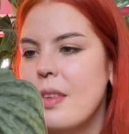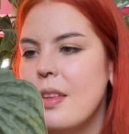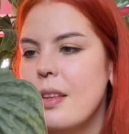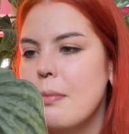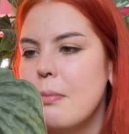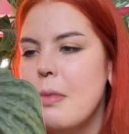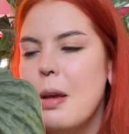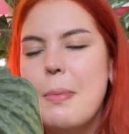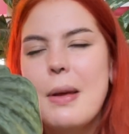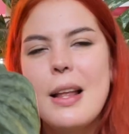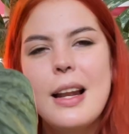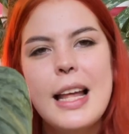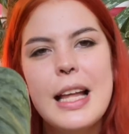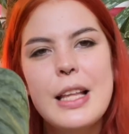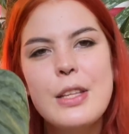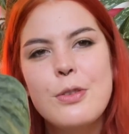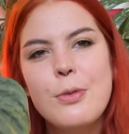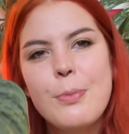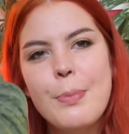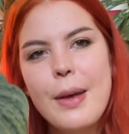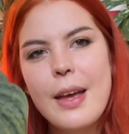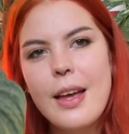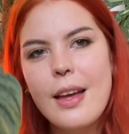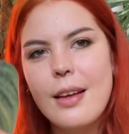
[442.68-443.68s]
Maybe a
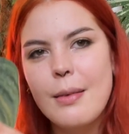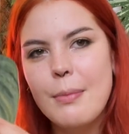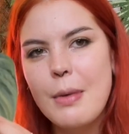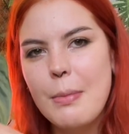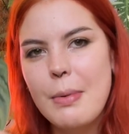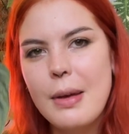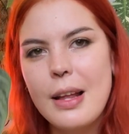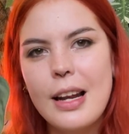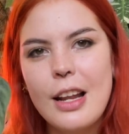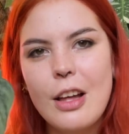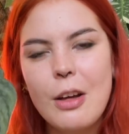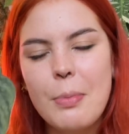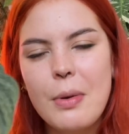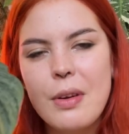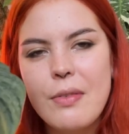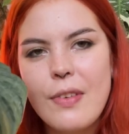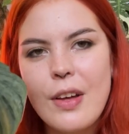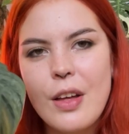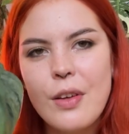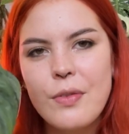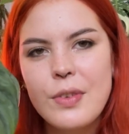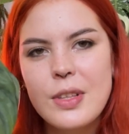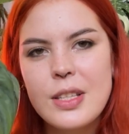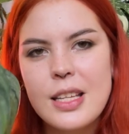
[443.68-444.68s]
little bit
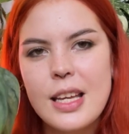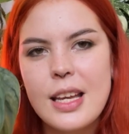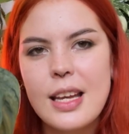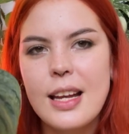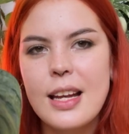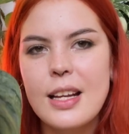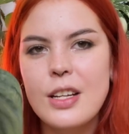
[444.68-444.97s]
velvety.